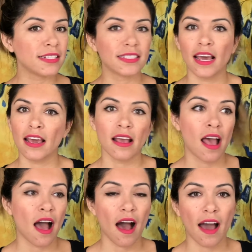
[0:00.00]
say
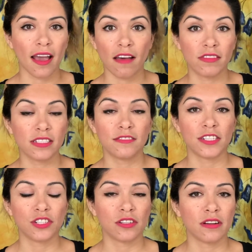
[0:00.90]
I have this
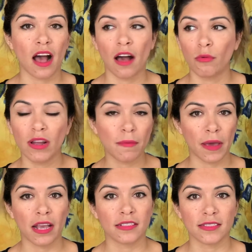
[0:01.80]
vision. I want to
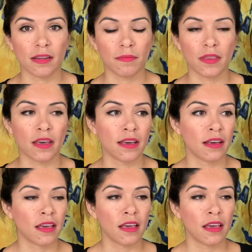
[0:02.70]
paint something.